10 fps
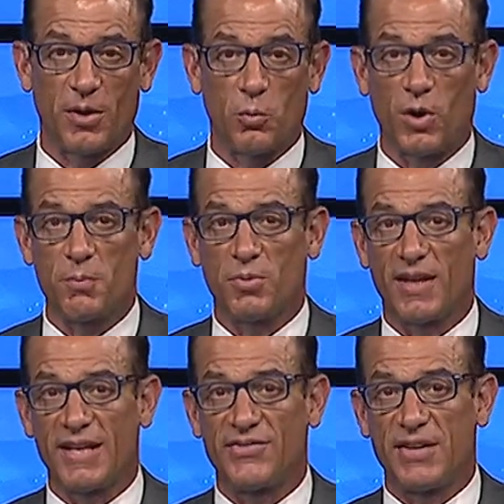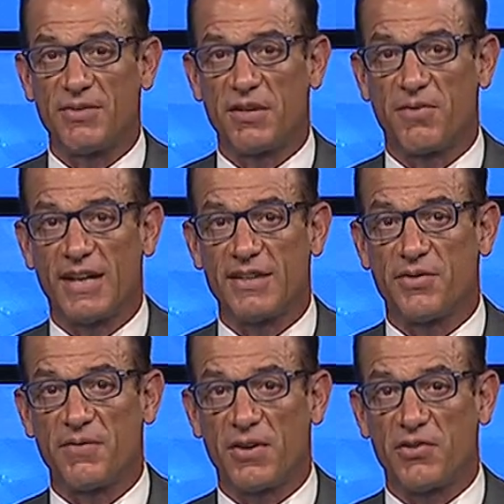and one place even invited
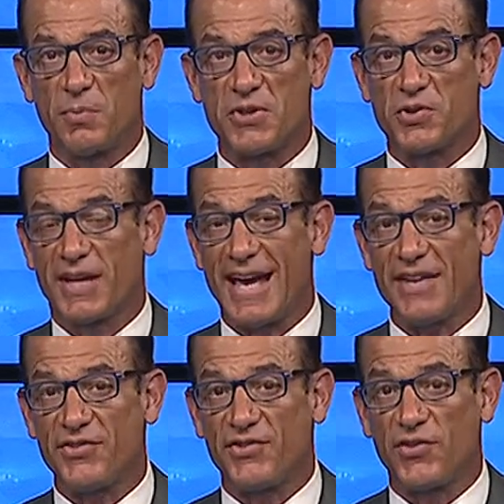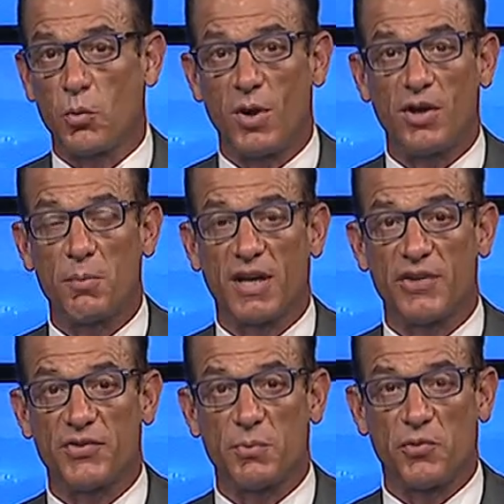some very special guests to welcome
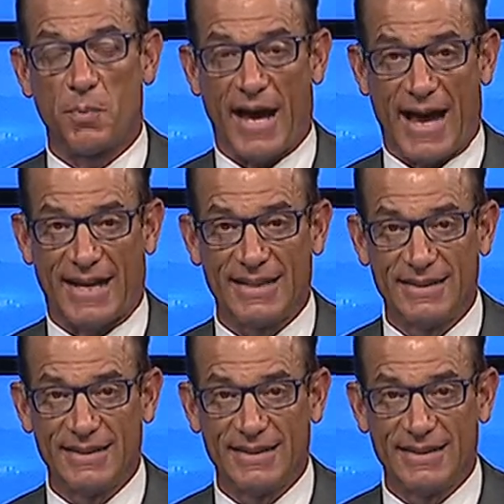customers back.